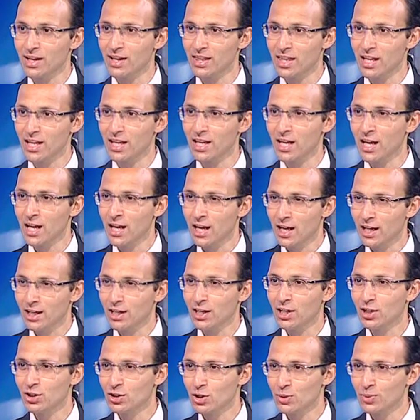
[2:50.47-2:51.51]
And I think
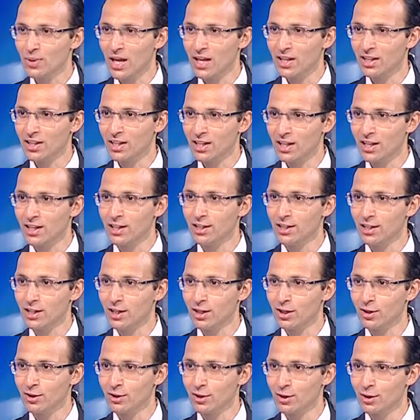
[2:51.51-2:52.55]
Egypt and
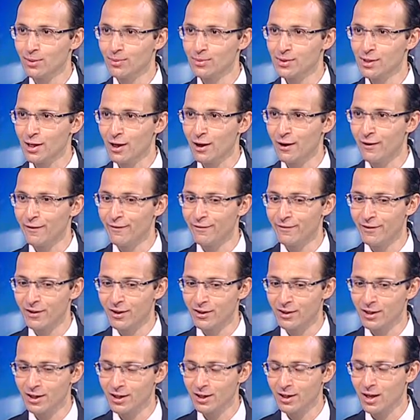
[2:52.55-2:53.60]
India, in terms of
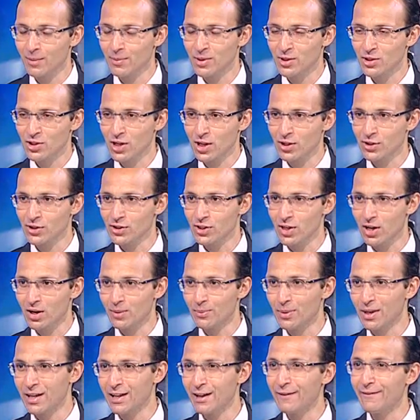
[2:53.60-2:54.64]
uh, the climate change, they
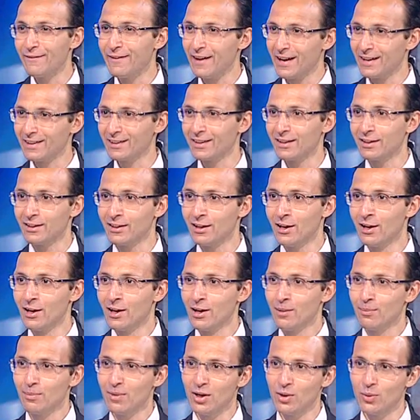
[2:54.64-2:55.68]
are being affected
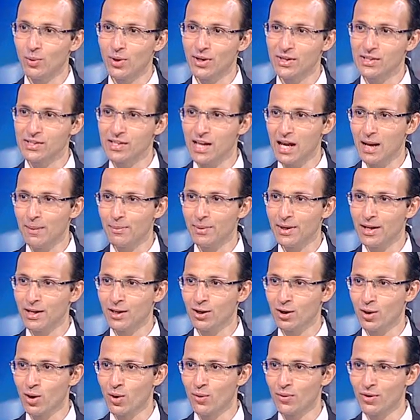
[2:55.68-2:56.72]
what is
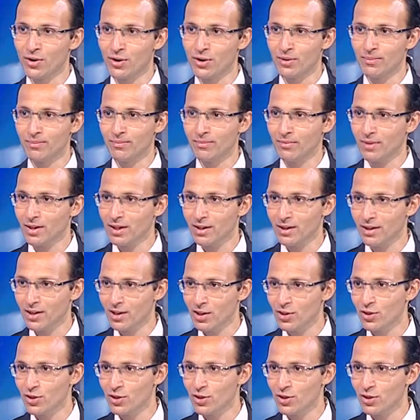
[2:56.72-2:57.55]
happening over uh,